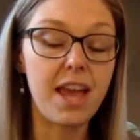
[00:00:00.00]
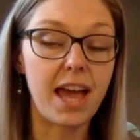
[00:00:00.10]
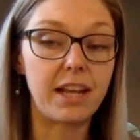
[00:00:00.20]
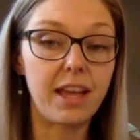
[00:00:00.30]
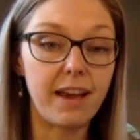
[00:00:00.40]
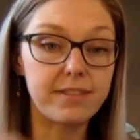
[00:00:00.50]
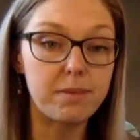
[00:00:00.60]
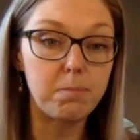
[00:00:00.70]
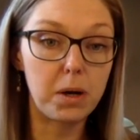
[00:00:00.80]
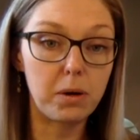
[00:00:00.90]
And I'll have
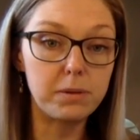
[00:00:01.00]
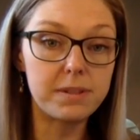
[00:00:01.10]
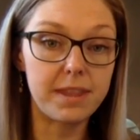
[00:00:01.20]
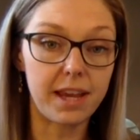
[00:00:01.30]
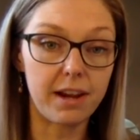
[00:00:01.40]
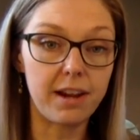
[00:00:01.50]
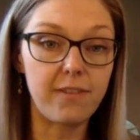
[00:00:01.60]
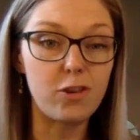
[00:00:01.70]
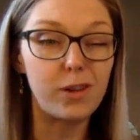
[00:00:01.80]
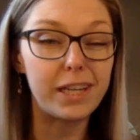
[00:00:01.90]
some posts there.
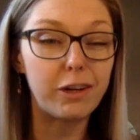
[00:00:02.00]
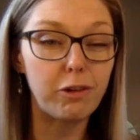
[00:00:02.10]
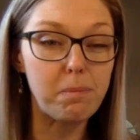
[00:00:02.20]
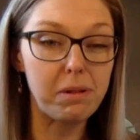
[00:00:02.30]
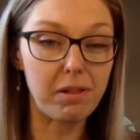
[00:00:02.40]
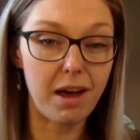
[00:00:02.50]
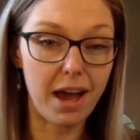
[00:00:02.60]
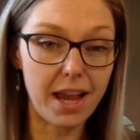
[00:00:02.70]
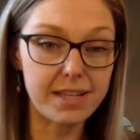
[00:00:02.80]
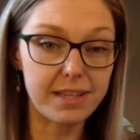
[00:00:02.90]
If you click
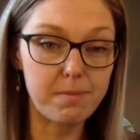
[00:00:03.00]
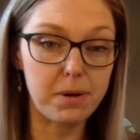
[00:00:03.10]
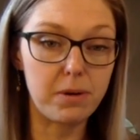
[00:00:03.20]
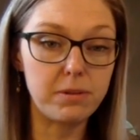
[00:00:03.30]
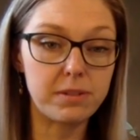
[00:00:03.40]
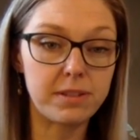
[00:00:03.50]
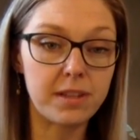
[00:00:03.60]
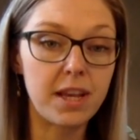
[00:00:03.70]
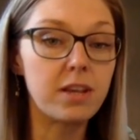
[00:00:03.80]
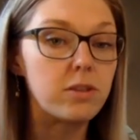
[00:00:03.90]
reply to the post,
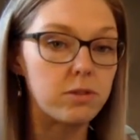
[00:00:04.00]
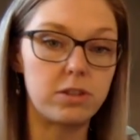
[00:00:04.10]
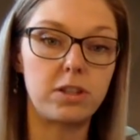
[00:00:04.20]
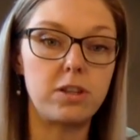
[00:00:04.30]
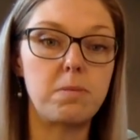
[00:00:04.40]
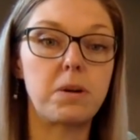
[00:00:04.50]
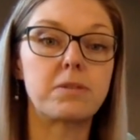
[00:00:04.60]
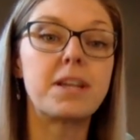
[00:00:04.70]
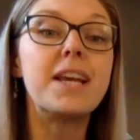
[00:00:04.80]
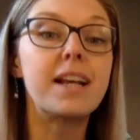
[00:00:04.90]
don't start a new
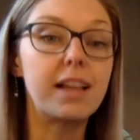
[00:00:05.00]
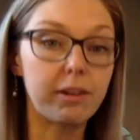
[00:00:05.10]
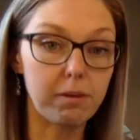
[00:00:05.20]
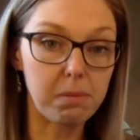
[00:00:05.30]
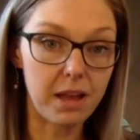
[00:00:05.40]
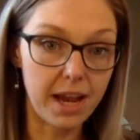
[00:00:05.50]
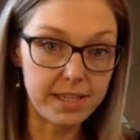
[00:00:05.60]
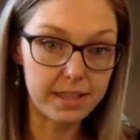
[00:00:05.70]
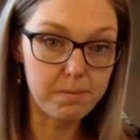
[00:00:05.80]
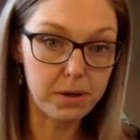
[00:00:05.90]
post. Click reply
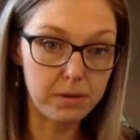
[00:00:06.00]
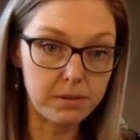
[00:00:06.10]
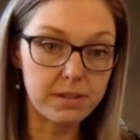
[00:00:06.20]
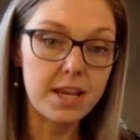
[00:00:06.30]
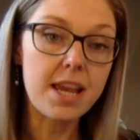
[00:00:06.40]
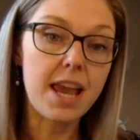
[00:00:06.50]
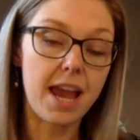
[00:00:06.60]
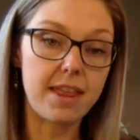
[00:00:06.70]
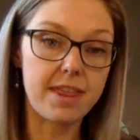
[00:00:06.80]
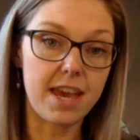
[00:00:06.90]
to the post
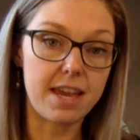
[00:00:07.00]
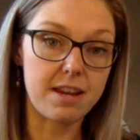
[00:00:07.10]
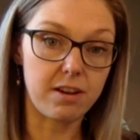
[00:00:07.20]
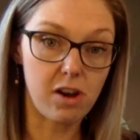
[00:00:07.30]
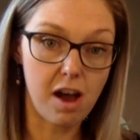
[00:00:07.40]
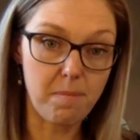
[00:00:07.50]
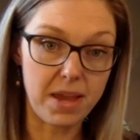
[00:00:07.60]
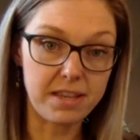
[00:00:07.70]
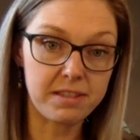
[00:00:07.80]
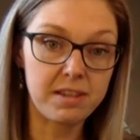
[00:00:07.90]
and then
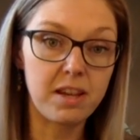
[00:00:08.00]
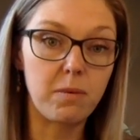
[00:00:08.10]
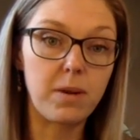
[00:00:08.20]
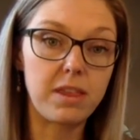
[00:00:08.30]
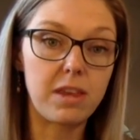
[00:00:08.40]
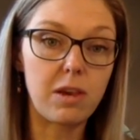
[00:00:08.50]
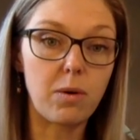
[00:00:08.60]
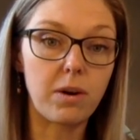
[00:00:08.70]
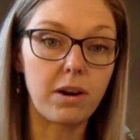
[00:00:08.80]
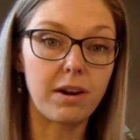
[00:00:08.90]
comment with
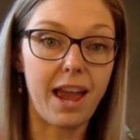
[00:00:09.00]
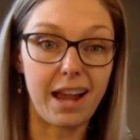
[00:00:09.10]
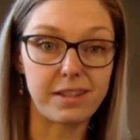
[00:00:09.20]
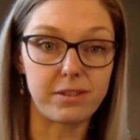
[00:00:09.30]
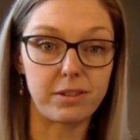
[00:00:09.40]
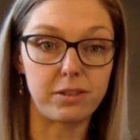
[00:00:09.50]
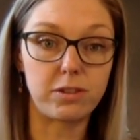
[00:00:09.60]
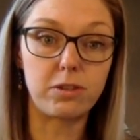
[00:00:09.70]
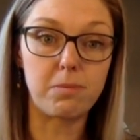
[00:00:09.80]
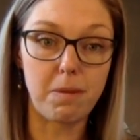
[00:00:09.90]
your answer
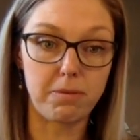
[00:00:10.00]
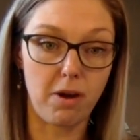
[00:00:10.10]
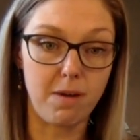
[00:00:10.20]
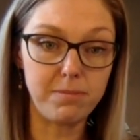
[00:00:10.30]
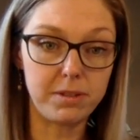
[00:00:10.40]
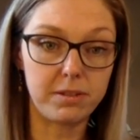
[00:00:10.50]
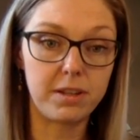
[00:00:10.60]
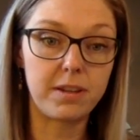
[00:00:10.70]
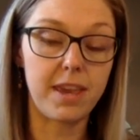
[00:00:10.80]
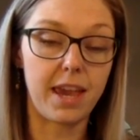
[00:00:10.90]
to my prompt.
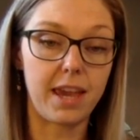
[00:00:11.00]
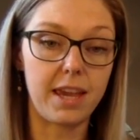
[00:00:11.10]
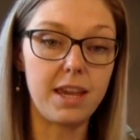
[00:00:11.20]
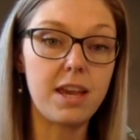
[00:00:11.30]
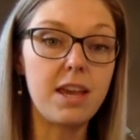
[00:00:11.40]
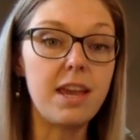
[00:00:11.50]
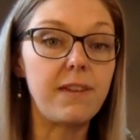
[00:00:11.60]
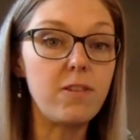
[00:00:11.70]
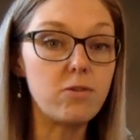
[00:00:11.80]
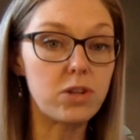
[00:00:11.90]
Okay.
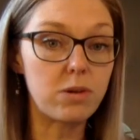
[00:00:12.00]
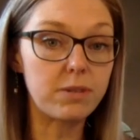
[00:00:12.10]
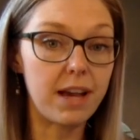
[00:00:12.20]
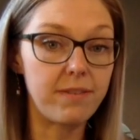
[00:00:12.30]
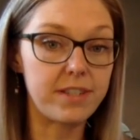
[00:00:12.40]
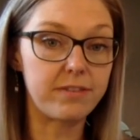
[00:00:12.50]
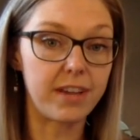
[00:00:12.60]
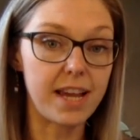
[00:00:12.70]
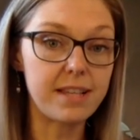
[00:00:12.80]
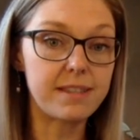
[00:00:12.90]
If you don't have a
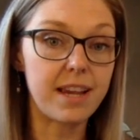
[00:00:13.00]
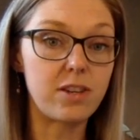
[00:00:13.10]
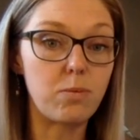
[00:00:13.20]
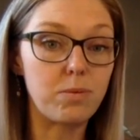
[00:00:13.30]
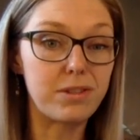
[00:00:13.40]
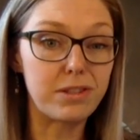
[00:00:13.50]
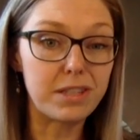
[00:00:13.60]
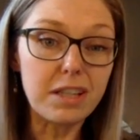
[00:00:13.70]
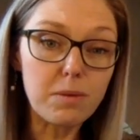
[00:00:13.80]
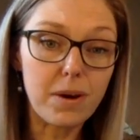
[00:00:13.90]
device and you
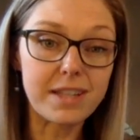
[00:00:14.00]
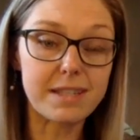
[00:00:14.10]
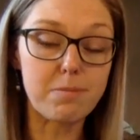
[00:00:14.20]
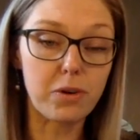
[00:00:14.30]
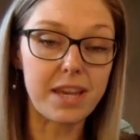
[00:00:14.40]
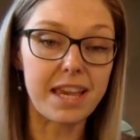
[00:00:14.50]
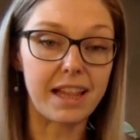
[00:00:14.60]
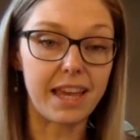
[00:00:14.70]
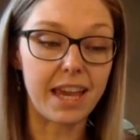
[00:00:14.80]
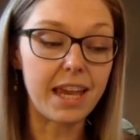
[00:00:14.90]
still want some more
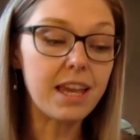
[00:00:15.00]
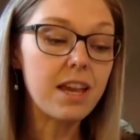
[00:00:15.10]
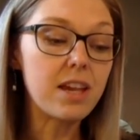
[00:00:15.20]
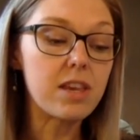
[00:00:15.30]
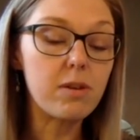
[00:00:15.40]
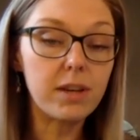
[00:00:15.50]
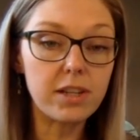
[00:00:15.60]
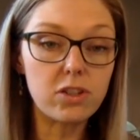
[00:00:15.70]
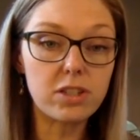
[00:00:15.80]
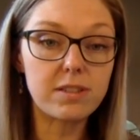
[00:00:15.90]
ELA, you can
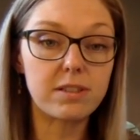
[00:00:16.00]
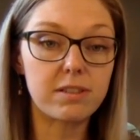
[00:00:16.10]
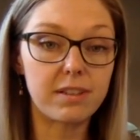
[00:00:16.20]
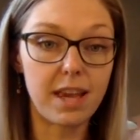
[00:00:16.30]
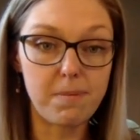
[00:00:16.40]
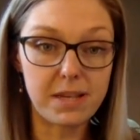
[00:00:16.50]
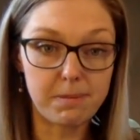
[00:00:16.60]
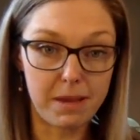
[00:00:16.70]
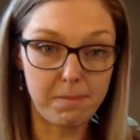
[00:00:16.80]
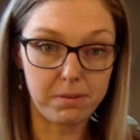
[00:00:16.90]
just get a piece
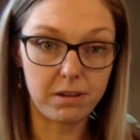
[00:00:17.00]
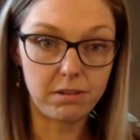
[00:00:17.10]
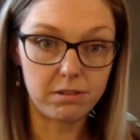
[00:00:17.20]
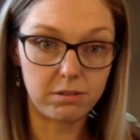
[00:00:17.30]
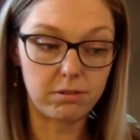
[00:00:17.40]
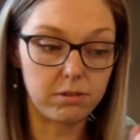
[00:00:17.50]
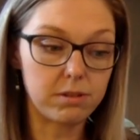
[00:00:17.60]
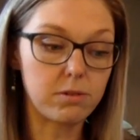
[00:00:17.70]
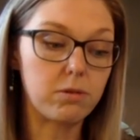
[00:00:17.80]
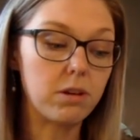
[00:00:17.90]
of paper, do it
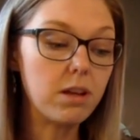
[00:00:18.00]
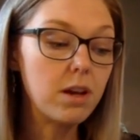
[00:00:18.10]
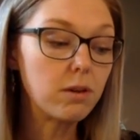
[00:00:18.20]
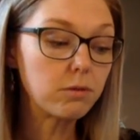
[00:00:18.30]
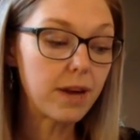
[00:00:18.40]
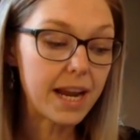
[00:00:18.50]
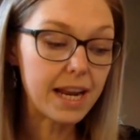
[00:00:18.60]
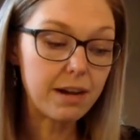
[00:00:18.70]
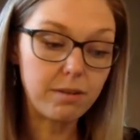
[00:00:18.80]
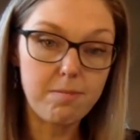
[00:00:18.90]
old school, write
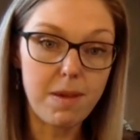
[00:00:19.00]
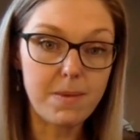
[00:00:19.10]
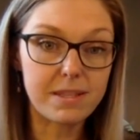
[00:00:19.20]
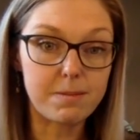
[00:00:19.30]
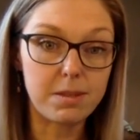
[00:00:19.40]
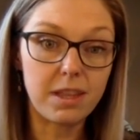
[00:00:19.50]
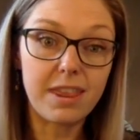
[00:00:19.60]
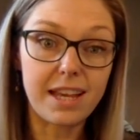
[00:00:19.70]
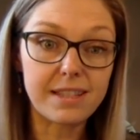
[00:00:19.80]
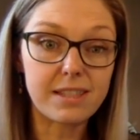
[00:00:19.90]
out maybe some of the
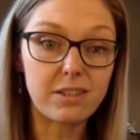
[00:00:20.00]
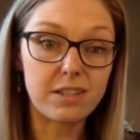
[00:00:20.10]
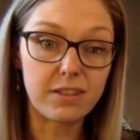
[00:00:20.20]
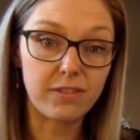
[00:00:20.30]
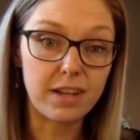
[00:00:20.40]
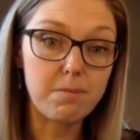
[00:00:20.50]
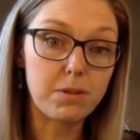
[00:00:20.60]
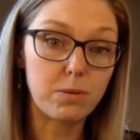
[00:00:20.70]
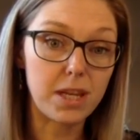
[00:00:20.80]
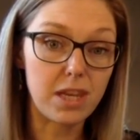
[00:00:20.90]
things that are different
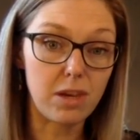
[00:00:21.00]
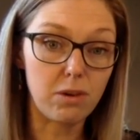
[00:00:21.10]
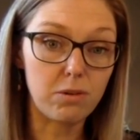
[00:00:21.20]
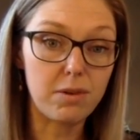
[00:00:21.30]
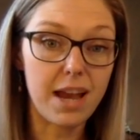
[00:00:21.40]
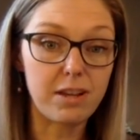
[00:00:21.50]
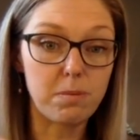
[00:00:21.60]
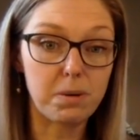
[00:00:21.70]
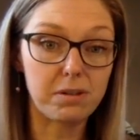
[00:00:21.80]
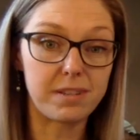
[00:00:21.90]
between you and
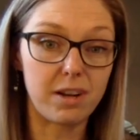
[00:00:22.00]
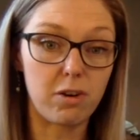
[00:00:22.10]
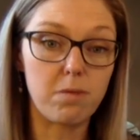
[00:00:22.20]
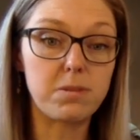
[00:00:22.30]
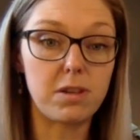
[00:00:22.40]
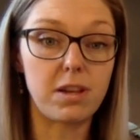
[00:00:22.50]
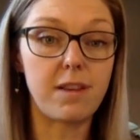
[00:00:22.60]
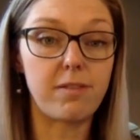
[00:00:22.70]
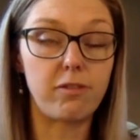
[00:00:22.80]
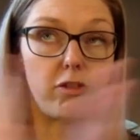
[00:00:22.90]
your person at home. So you could
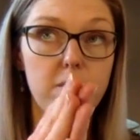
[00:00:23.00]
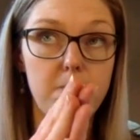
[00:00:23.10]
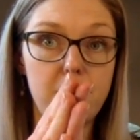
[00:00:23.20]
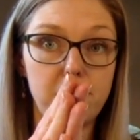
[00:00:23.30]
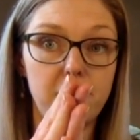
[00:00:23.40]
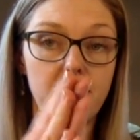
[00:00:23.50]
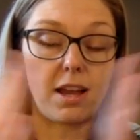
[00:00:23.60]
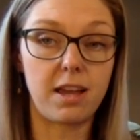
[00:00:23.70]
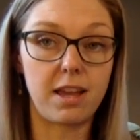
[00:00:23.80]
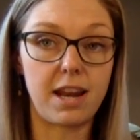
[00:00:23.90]
even fold the paper
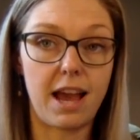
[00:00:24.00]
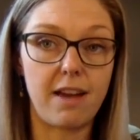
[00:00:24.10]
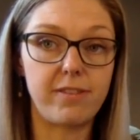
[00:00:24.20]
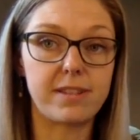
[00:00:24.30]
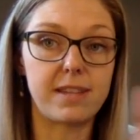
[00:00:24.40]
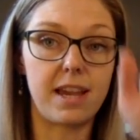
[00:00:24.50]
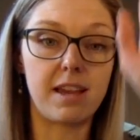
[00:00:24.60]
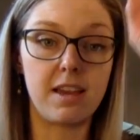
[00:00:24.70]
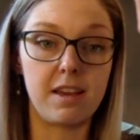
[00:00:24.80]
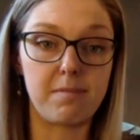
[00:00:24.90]
in half and
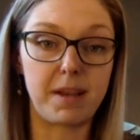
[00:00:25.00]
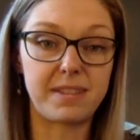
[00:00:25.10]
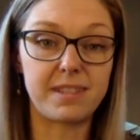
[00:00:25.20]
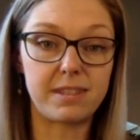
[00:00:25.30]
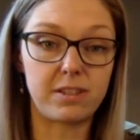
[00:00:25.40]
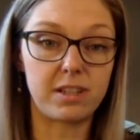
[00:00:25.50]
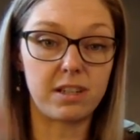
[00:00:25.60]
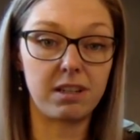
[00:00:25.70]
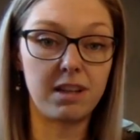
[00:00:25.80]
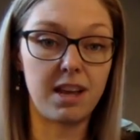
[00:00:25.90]
say, my
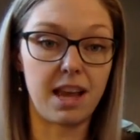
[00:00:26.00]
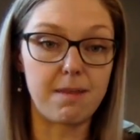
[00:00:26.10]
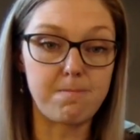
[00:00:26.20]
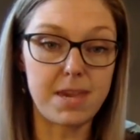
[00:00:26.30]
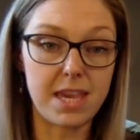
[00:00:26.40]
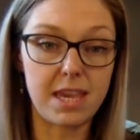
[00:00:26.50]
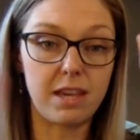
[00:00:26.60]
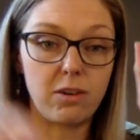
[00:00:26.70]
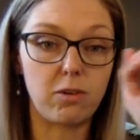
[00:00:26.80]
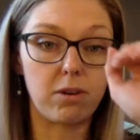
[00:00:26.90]
sister and
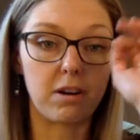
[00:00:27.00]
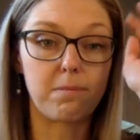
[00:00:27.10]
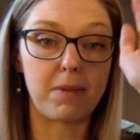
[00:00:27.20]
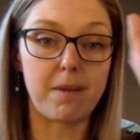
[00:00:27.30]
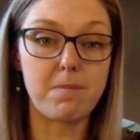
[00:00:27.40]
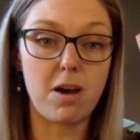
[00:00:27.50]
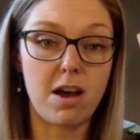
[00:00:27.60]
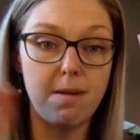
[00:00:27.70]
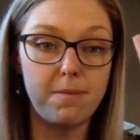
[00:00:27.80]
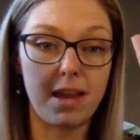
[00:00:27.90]
me, or my
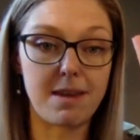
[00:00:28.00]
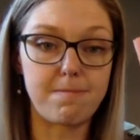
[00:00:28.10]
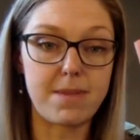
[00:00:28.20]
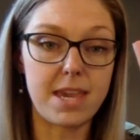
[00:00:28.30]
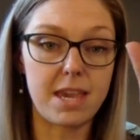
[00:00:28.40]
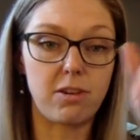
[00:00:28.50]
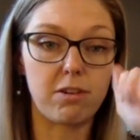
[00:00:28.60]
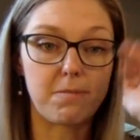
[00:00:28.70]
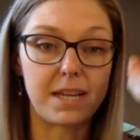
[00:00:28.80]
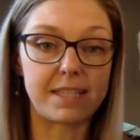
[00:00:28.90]
mom and me,
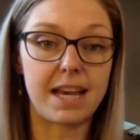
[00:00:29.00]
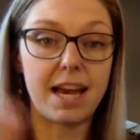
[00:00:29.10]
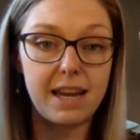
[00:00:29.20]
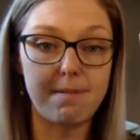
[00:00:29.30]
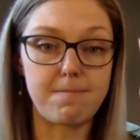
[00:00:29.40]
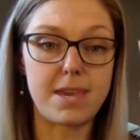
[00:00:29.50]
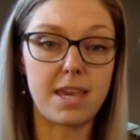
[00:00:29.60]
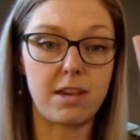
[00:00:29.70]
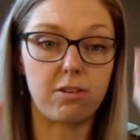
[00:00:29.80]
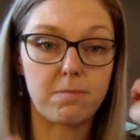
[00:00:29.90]
or my dad and
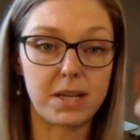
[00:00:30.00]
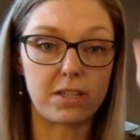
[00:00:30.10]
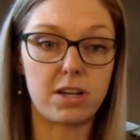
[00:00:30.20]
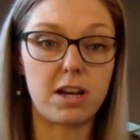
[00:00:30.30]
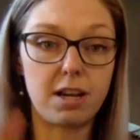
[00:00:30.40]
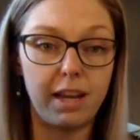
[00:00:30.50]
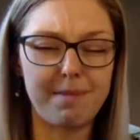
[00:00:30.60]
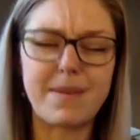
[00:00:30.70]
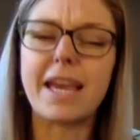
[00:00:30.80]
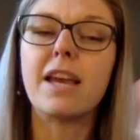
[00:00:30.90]
me, or my dog
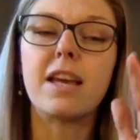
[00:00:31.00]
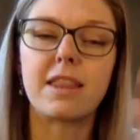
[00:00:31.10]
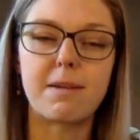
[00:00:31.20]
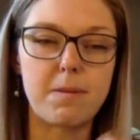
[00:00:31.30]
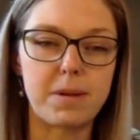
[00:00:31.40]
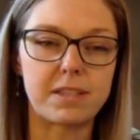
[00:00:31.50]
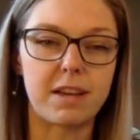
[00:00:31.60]
and me, that might be a